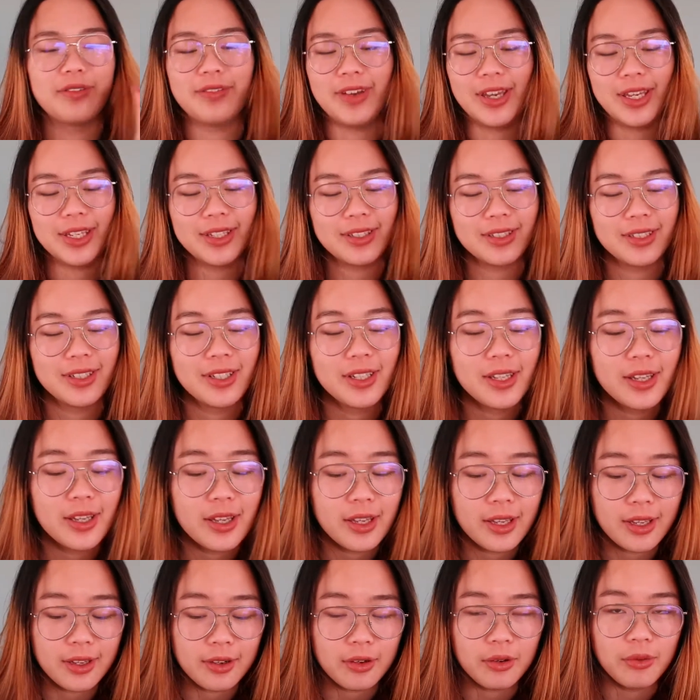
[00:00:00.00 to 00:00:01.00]
fake
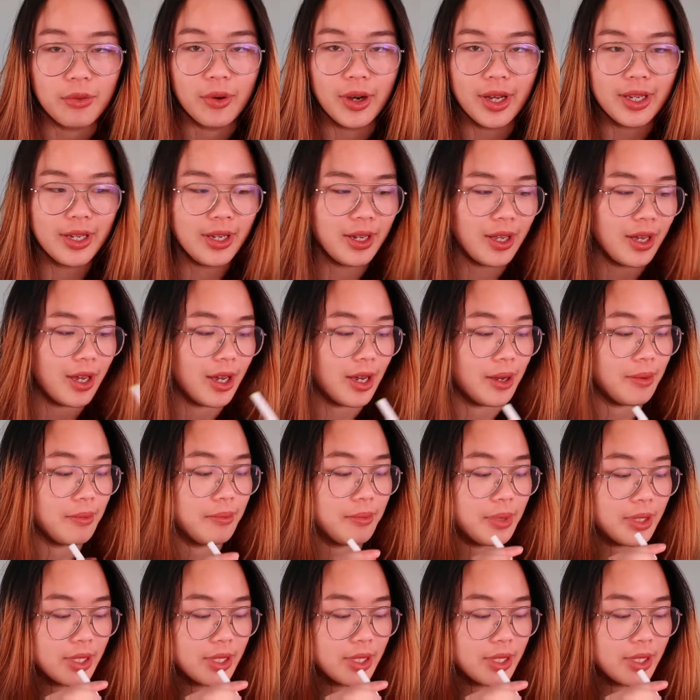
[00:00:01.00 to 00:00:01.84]
one.